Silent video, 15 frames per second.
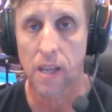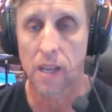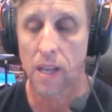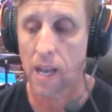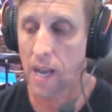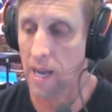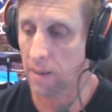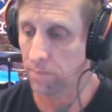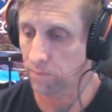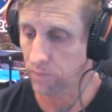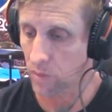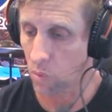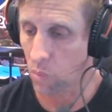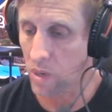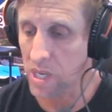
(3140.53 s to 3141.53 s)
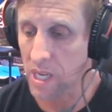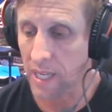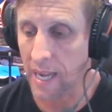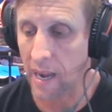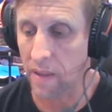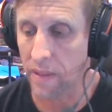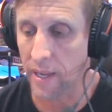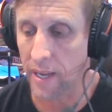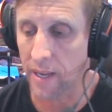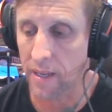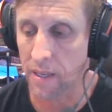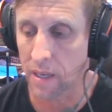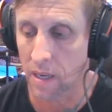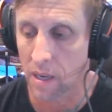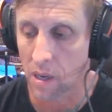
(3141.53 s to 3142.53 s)
When you go there,
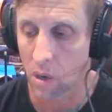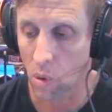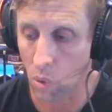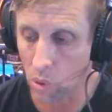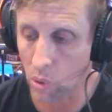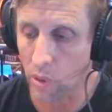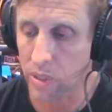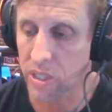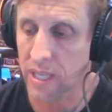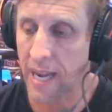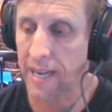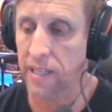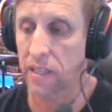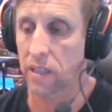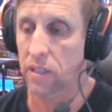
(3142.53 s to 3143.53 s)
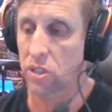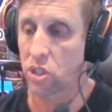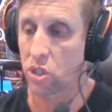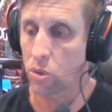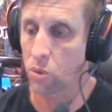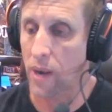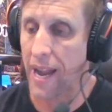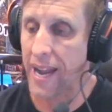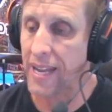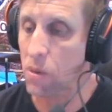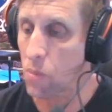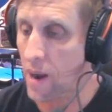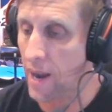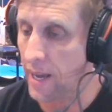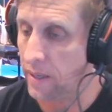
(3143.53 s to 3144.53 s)
all I'd say to
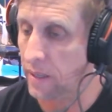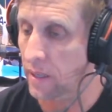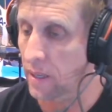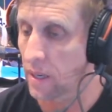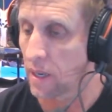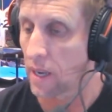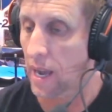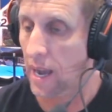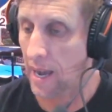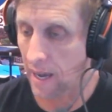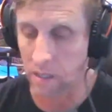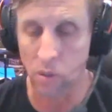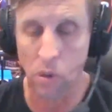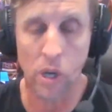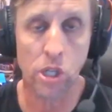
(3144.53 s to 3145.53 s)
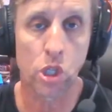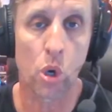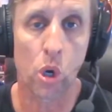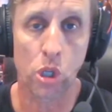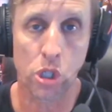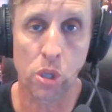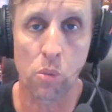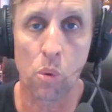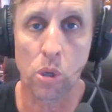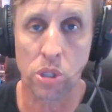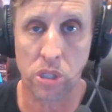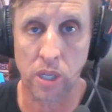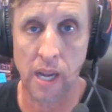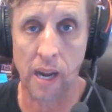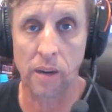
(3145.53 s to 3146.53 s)
anyone like Josh that wants to
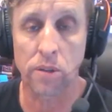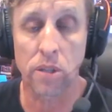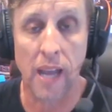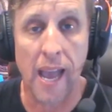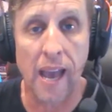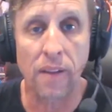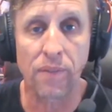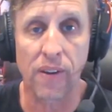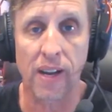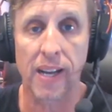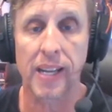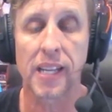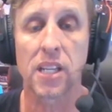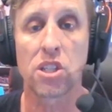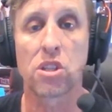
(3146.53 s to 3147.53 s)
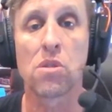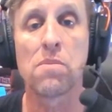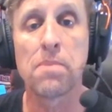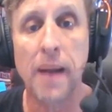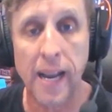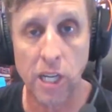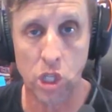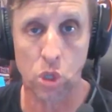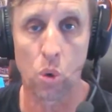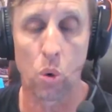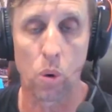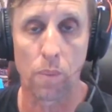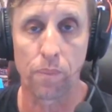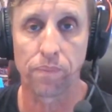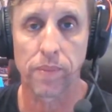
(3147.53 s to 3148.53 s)
go to ADFA is to make
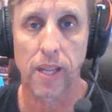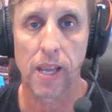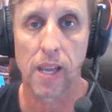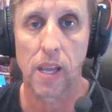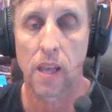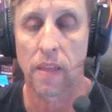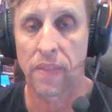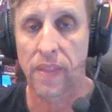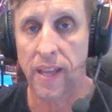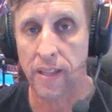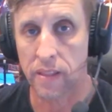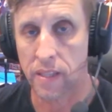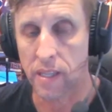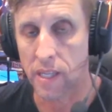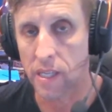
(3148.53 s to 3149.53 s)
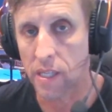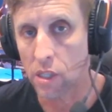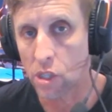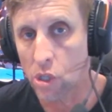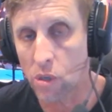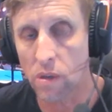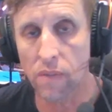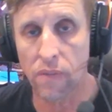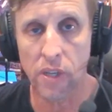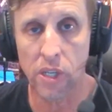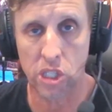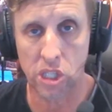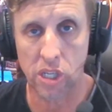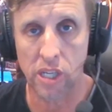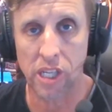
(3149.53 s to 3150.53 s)
sure that the
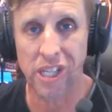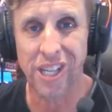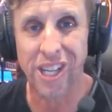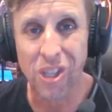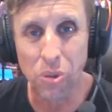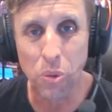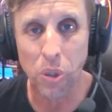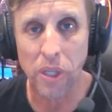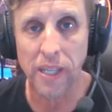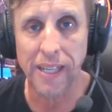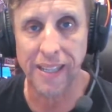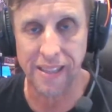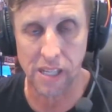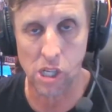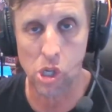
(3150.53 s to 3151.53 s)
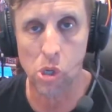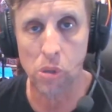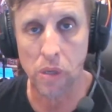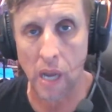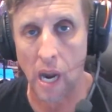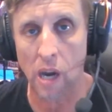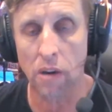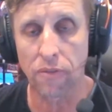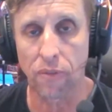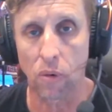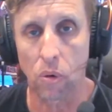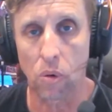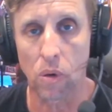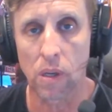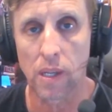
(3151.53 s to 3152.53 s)
university degree that you go
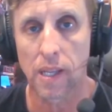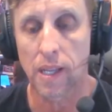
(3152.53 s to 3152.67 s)
for